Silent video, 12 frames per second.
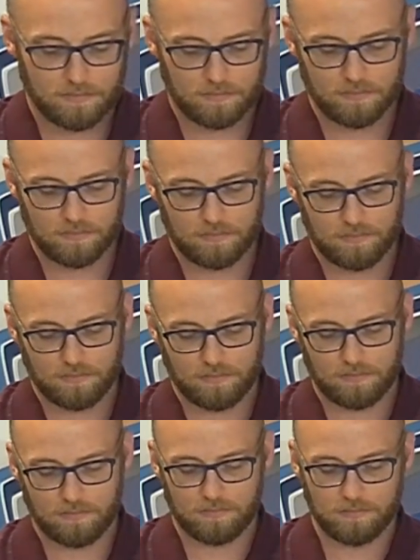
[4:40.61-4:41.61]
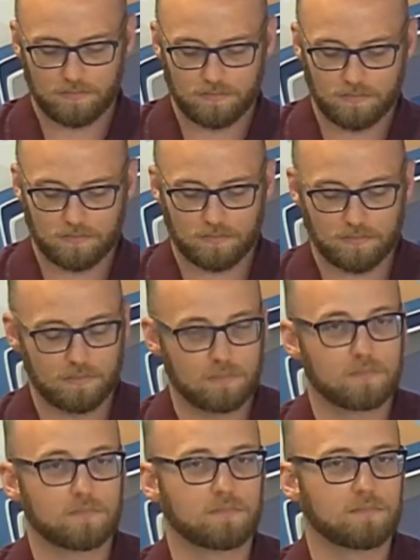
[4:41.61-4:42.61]

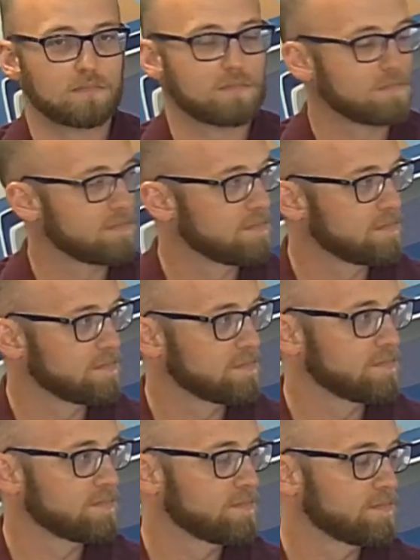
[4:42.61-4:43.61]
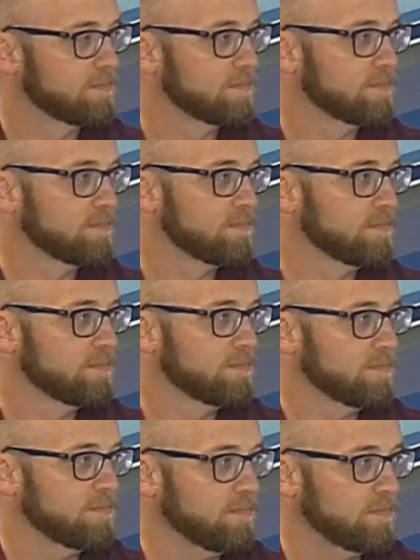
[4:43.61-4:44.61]

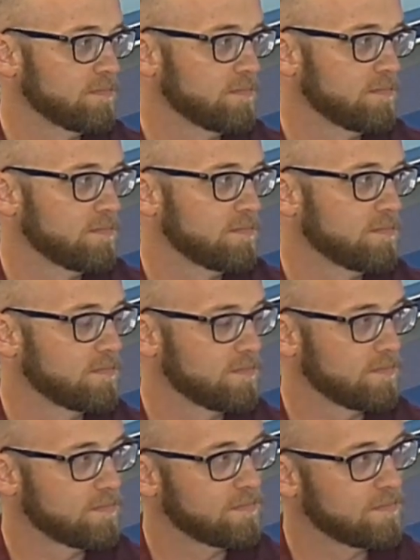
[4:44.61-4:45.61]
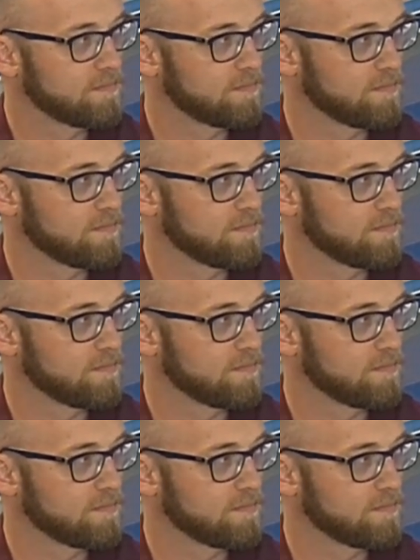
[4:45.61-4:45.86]
(silent)